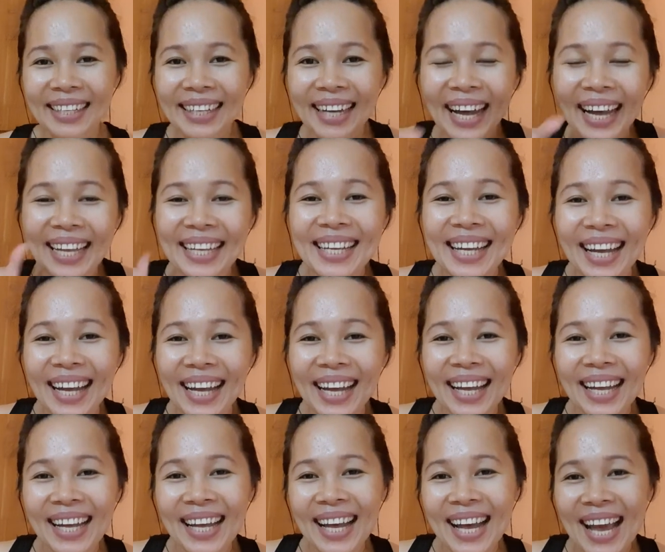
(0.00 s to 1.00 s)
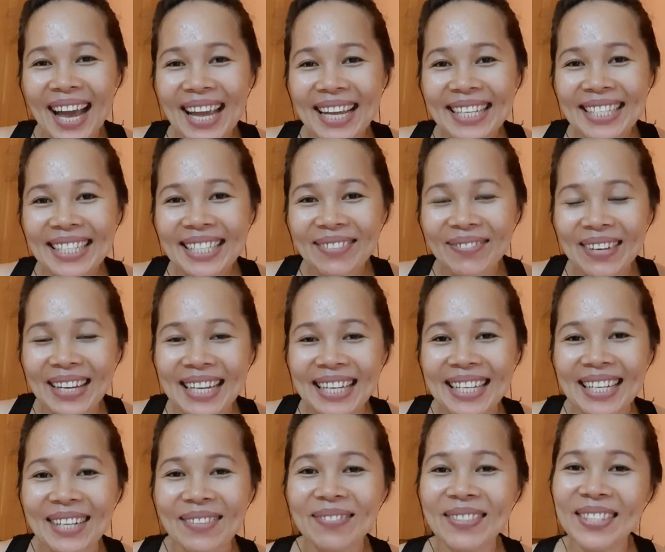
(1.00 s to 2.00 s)
Hi guys,
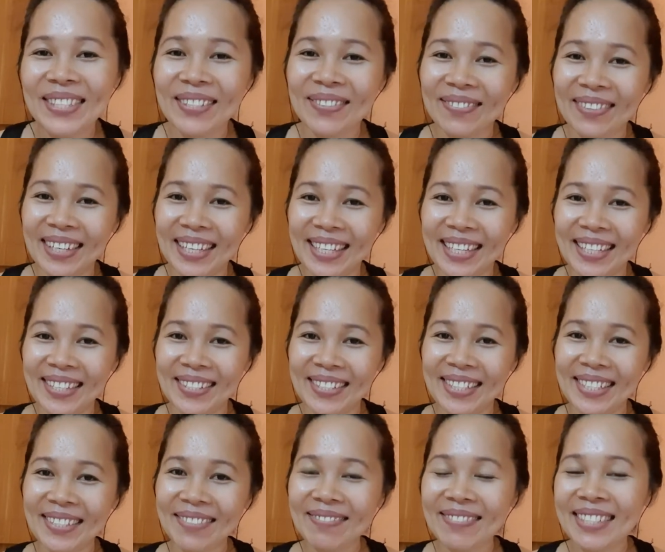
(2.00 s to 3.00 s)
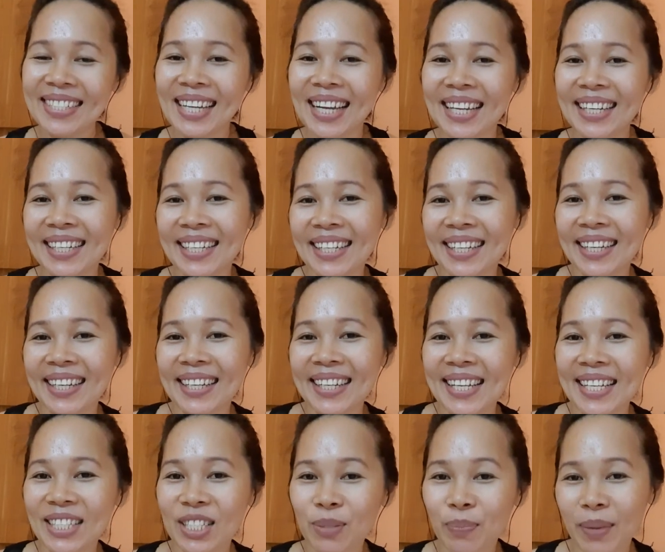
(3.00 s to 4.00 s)
welcome to my YouTube channel.
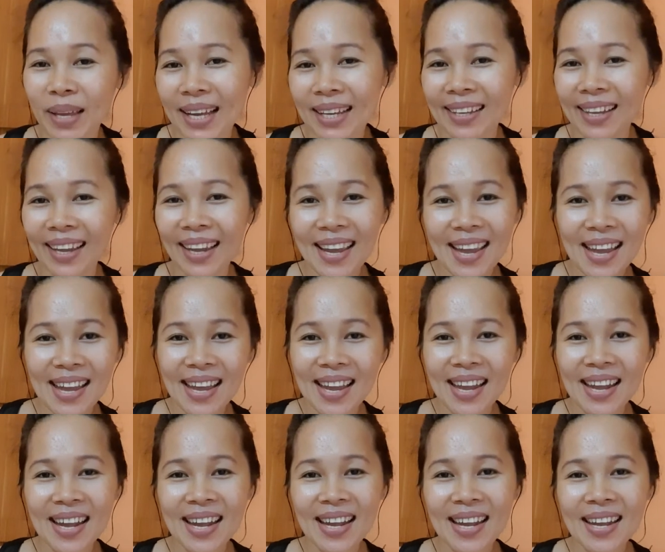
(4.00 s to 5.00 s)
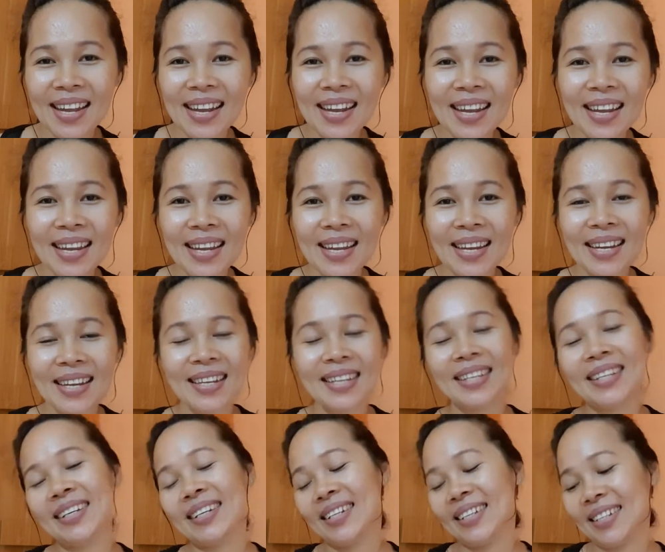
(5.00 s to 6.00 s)
It's me again.
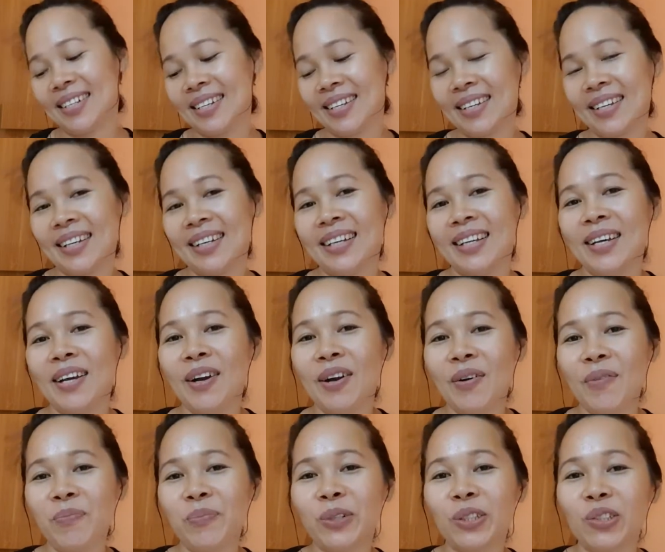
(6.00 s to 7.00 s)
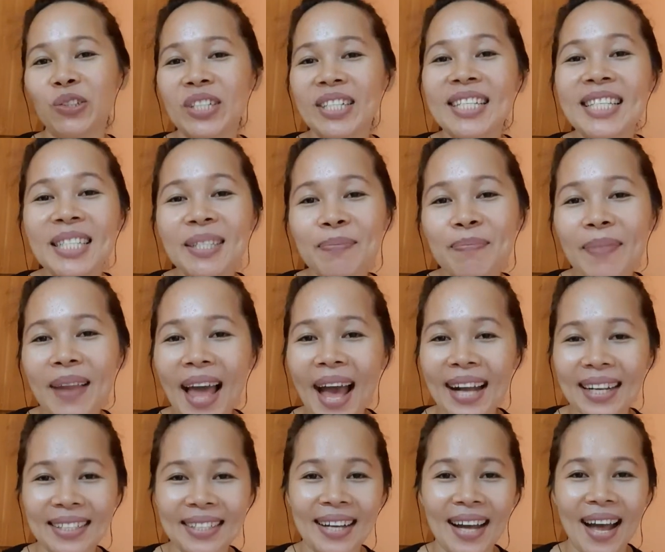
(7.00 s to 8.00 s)
For today's
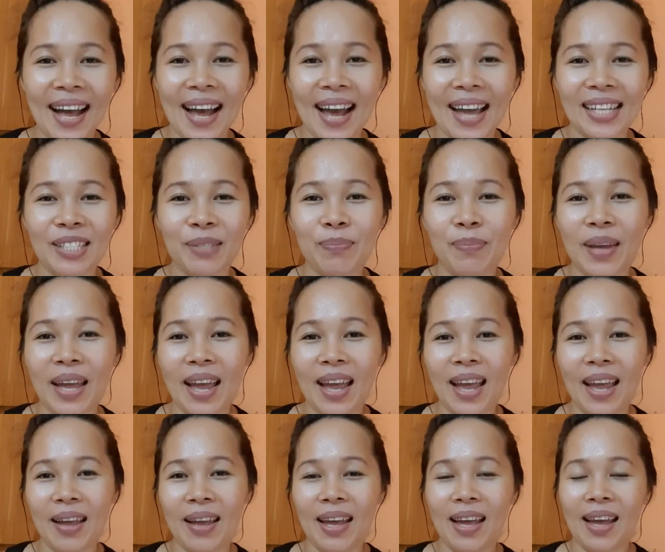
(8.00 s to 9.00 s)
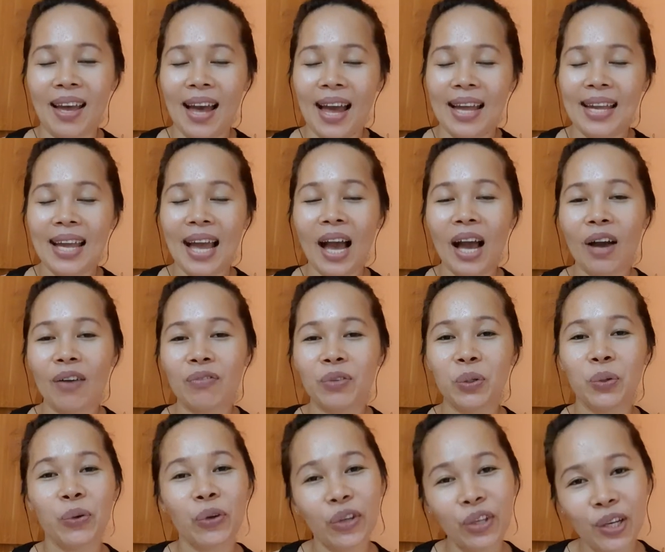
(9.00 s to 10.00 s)
vlog, guys, I have
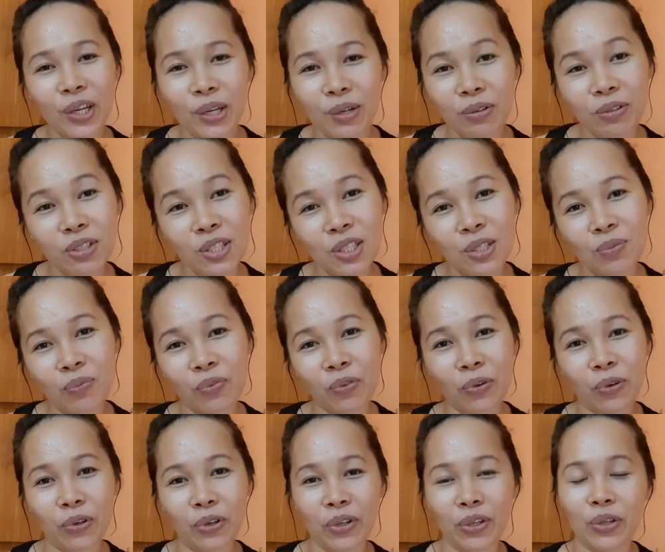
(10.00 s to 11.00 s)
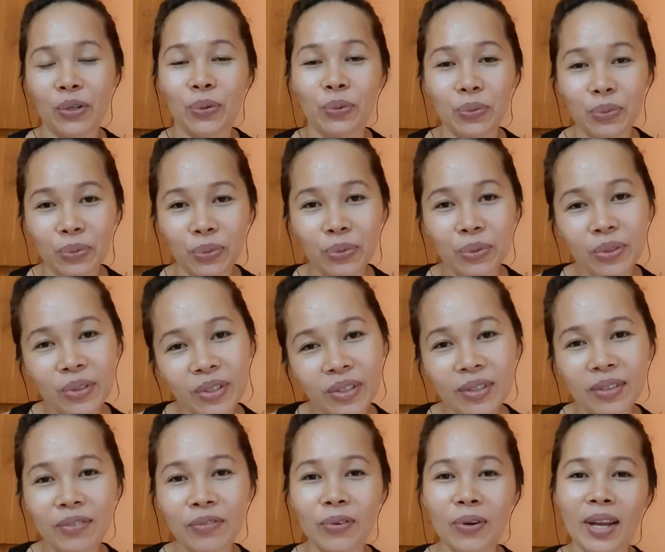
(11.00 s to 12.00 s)
good news for you,
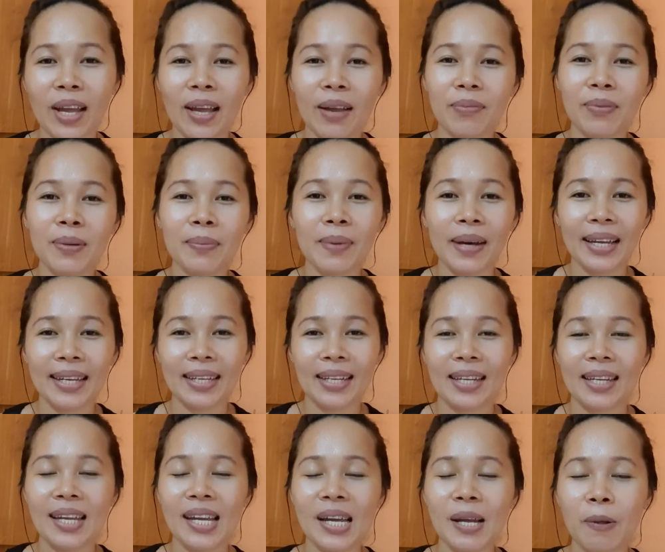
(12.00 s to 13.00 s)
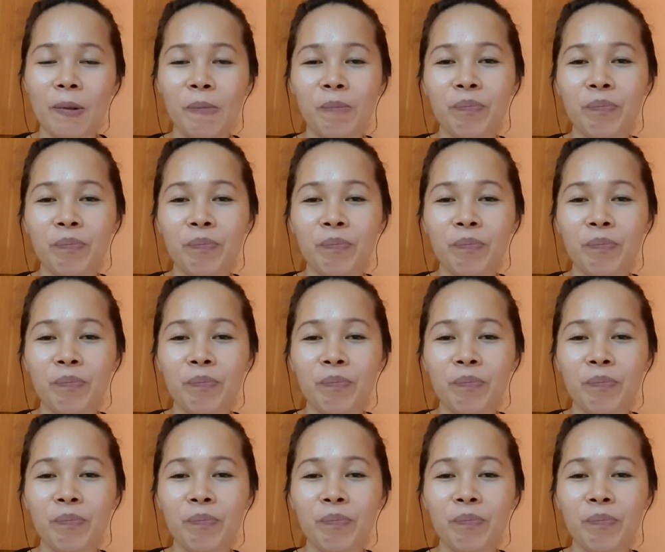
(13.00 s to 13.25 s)
for everybody.